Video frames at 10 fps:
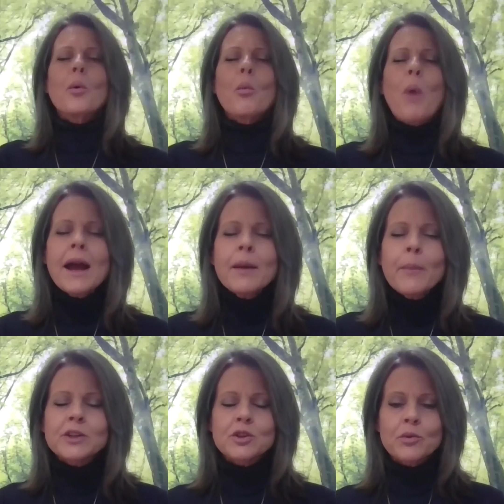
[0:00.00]
why am
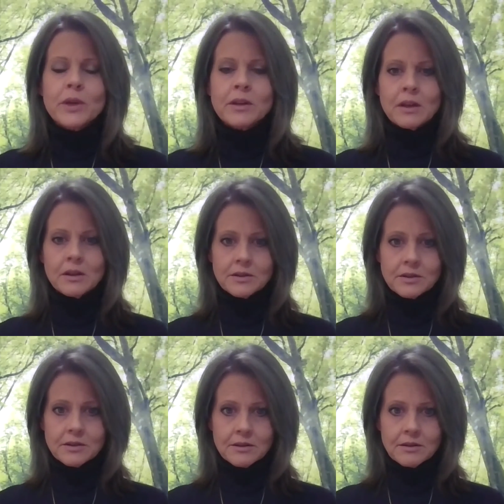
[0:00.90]
I doing
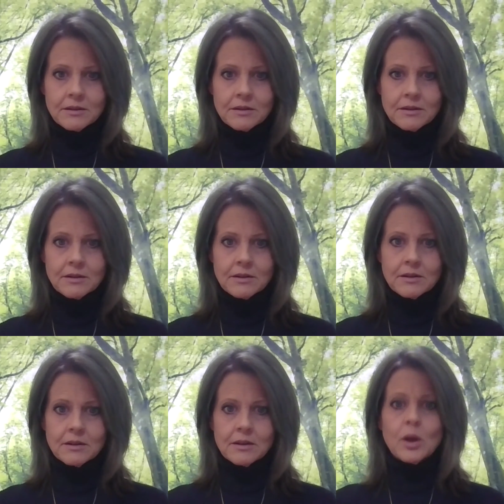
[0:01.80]
this?
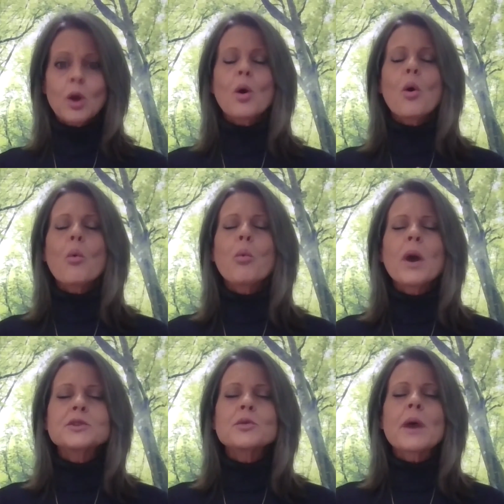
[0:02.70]

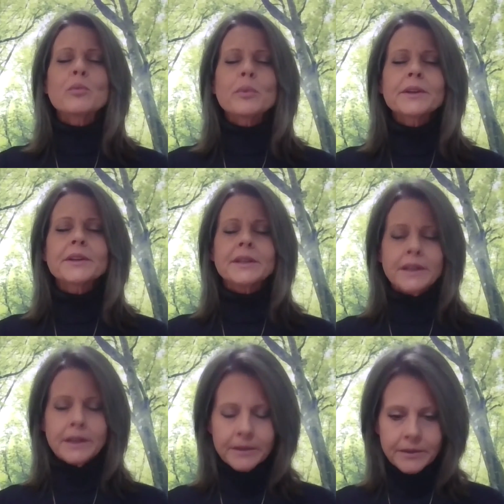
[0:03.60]
What do I really
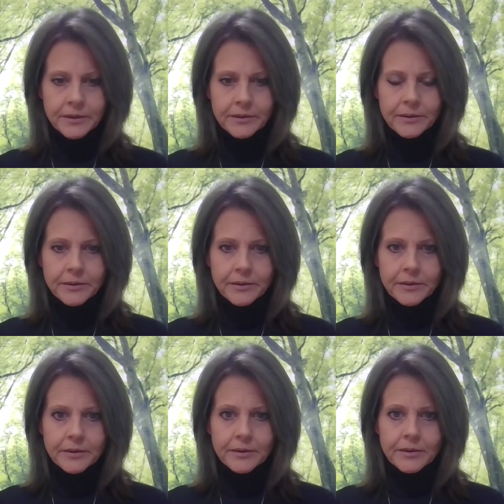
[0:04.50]
need?
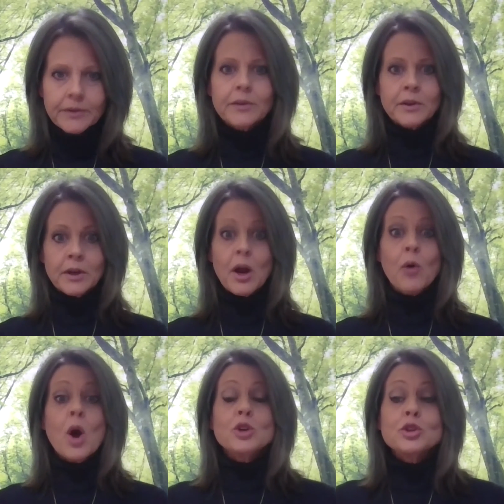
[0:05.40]
You
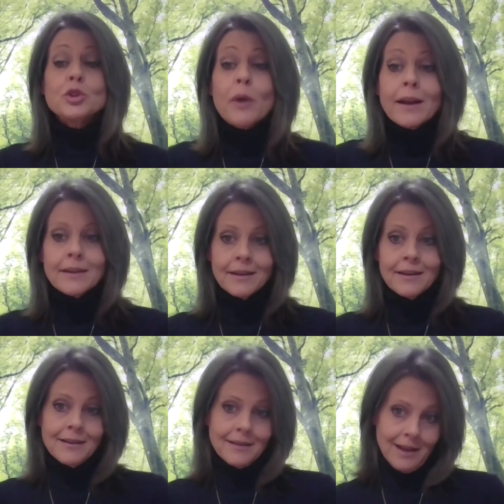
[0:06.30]
know, do I
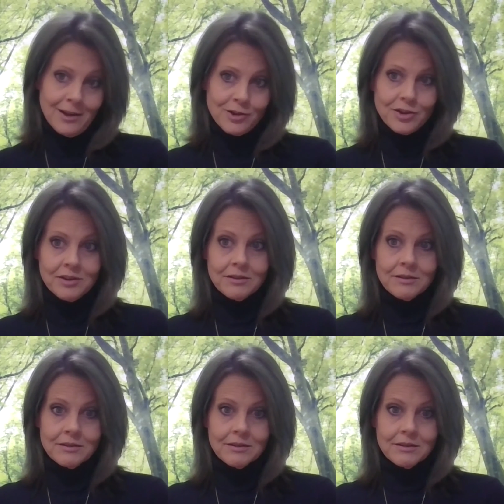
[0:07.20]
need attention?
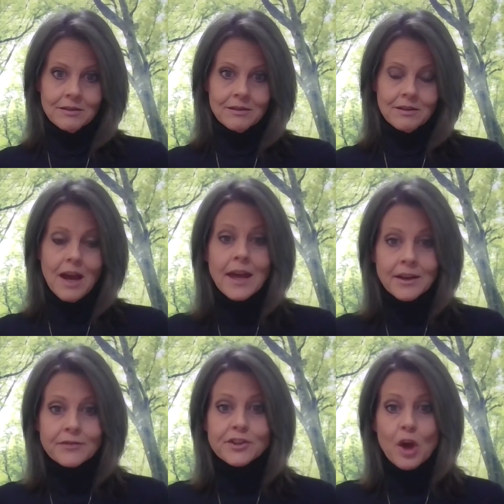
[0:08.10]

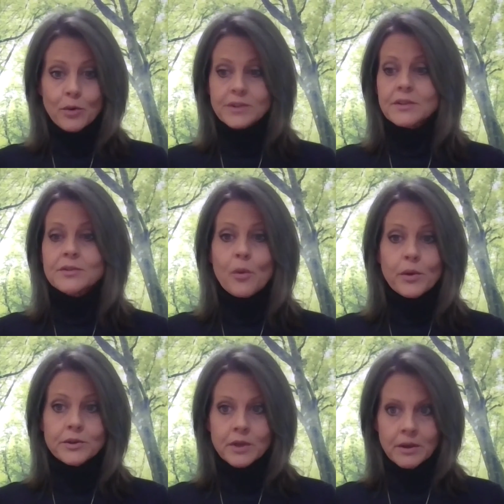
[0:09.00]
And if so, is this
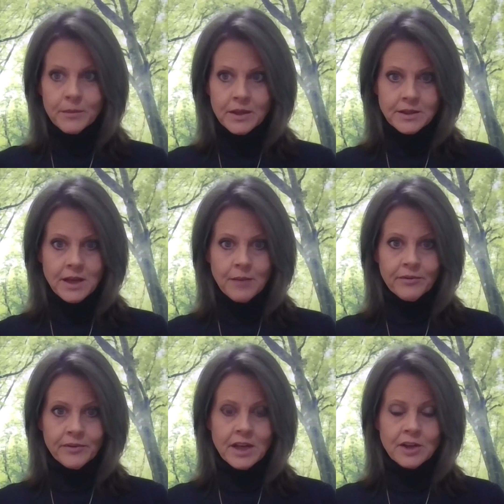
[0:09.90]
going to get me the type
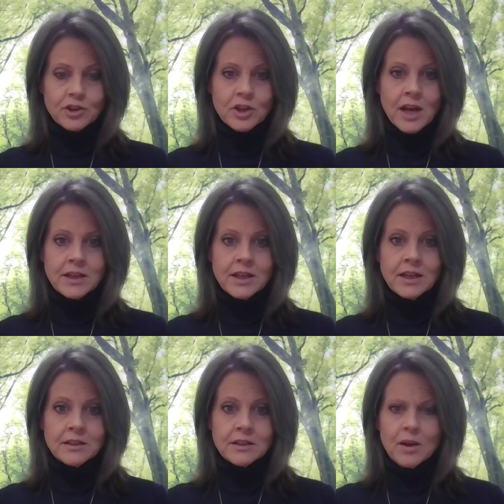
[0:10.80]
of attention I
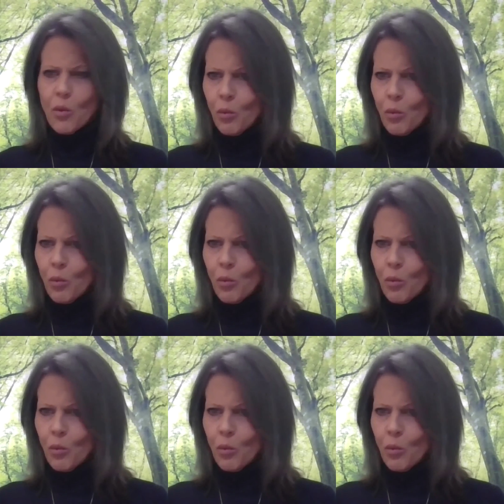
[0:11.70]
need?